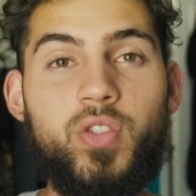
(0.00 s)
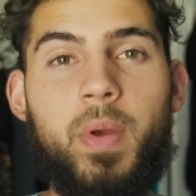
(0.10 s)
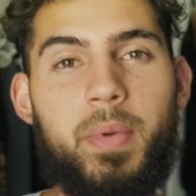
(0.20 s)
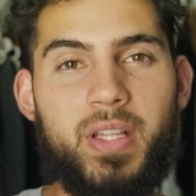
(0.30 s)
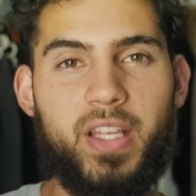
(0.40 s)

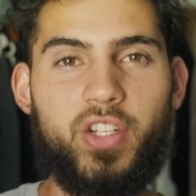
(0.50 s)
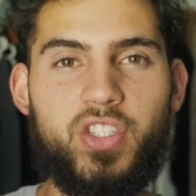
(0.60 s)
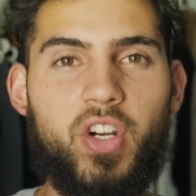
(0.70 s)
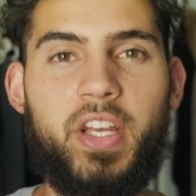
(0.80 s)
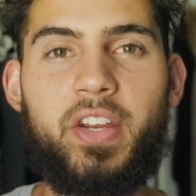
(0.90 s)
Maybe like you
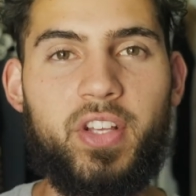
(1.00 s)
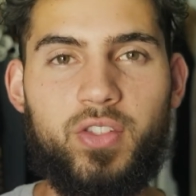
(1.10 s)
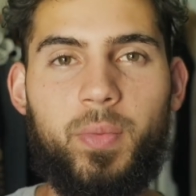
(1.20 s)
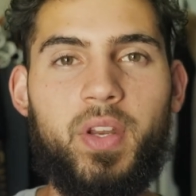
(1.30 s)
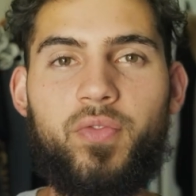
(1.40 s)
start hearing
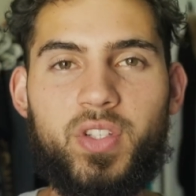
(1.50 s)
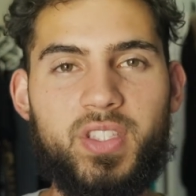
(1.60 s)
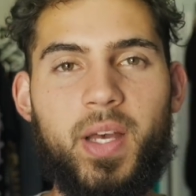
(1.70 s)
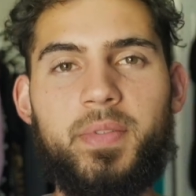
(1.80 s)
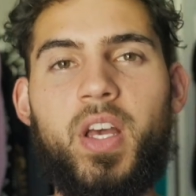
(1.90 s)
too many
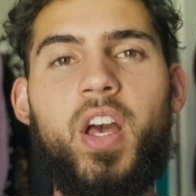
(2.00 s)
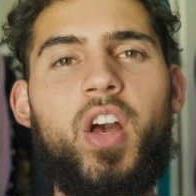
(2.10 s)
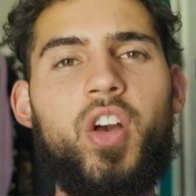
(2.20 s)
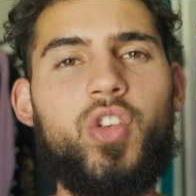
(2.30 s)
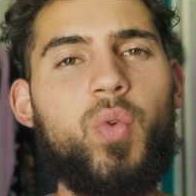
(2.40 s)
footsteps.
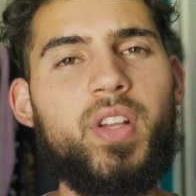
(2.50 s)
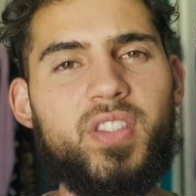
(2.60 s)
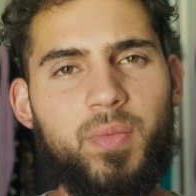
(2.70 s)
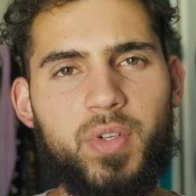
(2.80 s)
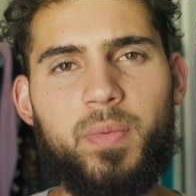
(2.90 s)
You want it
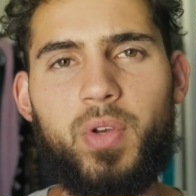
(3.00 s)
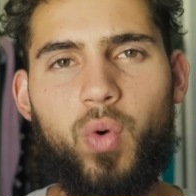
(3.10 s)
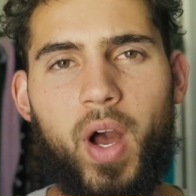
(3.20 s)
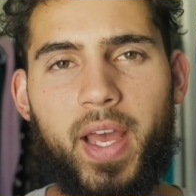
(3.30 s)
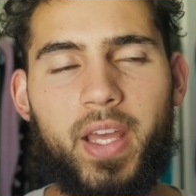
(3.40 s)
somewhere to be
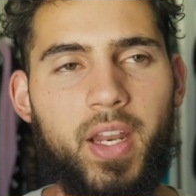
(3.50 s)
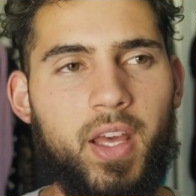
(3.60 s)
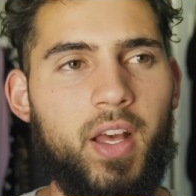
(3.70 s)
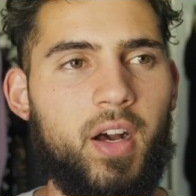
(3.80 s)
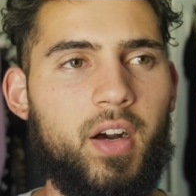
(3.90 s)
quiet.
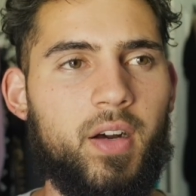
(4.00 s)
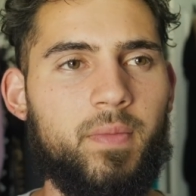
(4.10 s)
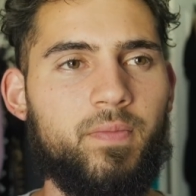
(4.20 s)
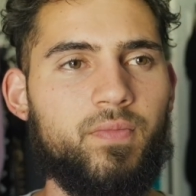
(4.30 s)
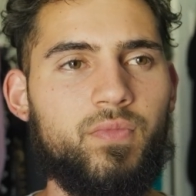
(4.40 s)

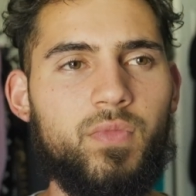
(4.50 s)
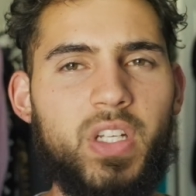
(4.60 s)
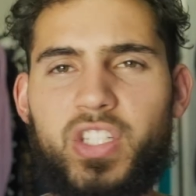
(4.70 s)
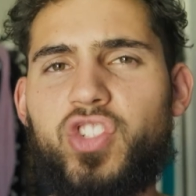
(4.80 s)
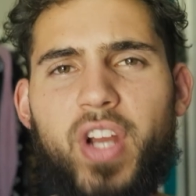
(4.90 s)

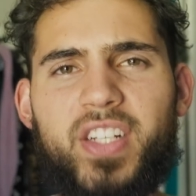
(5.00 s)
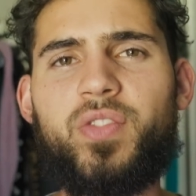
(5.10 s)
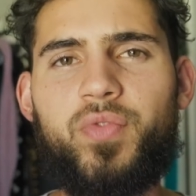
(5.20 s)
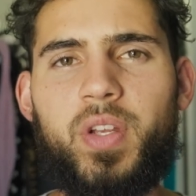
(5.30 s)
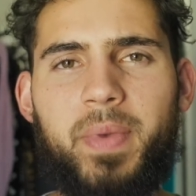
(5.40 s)
Distraction
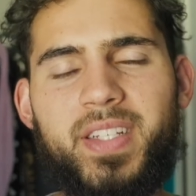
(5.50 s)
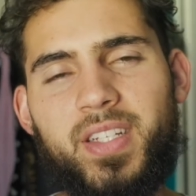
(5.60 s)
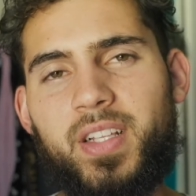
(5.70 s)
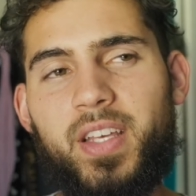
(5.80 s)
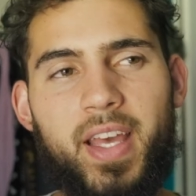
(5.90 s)
free
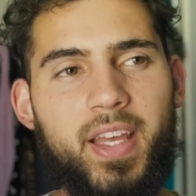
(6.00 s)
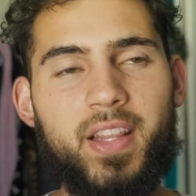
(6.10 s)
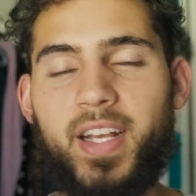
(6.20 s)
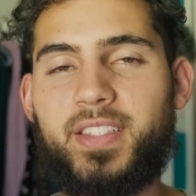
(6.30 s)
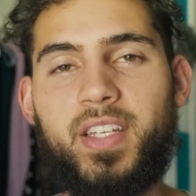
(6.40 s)
basically, and
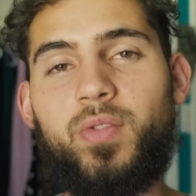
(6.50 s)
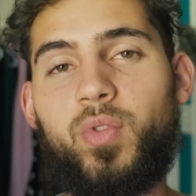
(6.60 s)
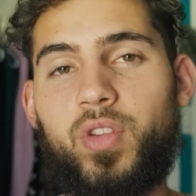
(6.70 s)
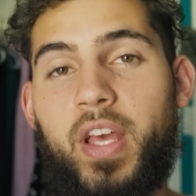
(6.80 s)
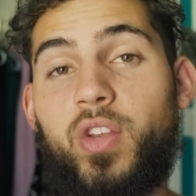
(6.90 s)
like I said,
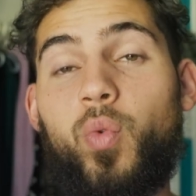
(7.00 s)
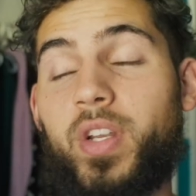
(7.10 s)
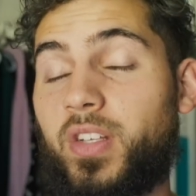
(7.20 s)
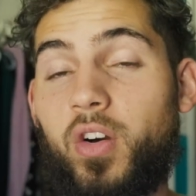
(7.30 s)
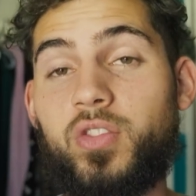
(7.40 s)
and you want
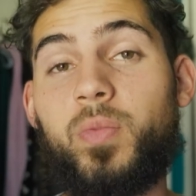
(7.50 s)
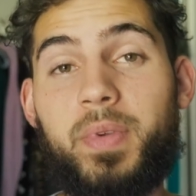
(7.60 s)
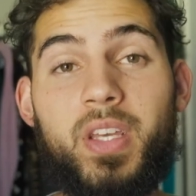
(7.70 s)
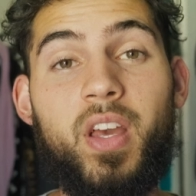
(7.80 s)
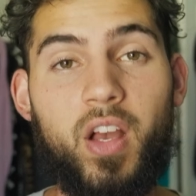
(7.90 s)
it to also
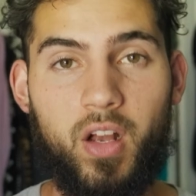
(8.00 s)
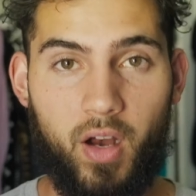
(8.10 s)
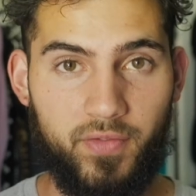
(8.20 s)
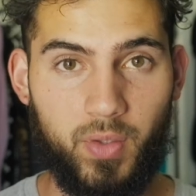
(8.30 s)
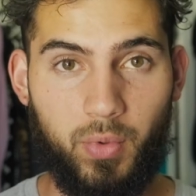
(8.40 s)
be
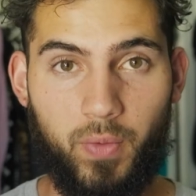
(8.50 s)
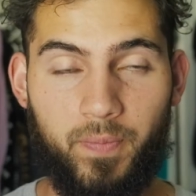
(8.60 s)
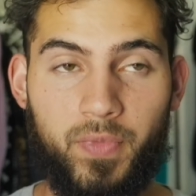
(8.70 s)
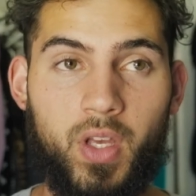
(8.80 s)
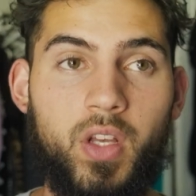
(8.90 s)
comfortable.
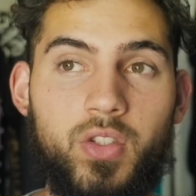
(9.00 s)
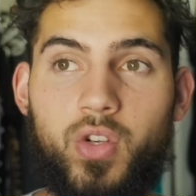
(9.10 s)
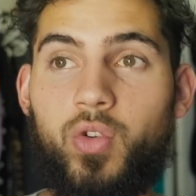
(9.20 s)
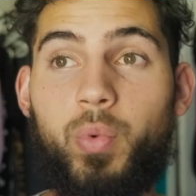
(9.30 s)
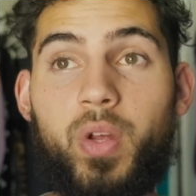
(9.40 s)

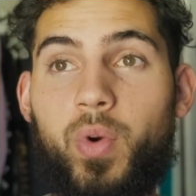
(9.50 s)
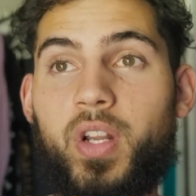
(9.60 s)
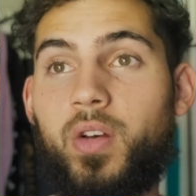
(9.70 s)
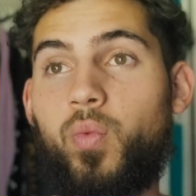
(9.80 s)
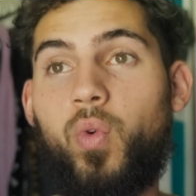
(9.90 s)
So
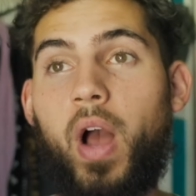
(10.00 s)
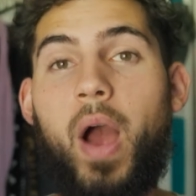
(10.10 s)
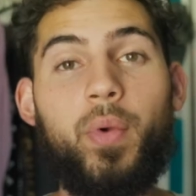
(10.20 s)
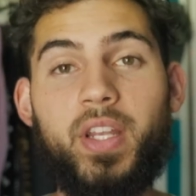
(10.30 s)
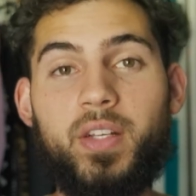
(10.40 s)
how are
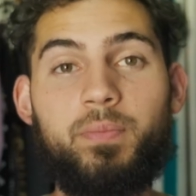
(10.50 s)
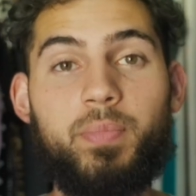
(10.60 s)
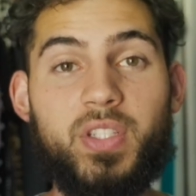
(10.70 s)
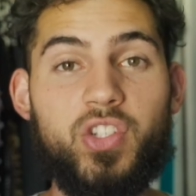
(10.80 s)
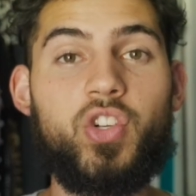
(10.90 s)
we gonna
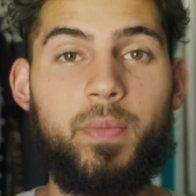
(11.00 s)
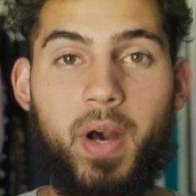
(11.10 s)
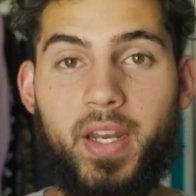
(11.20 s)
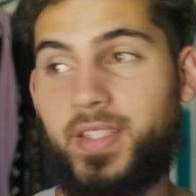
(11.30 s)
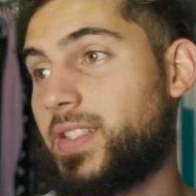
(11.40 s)
position our
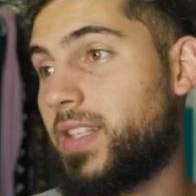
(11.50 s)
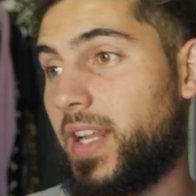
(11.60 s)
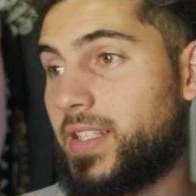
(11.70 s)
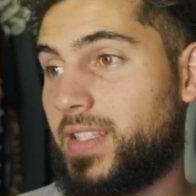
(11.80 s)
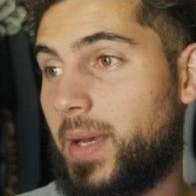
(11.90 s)
bodies? That's the
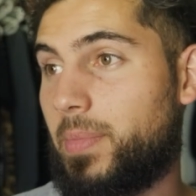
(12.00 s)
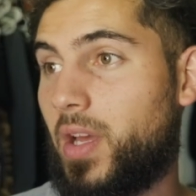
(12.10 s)
next step.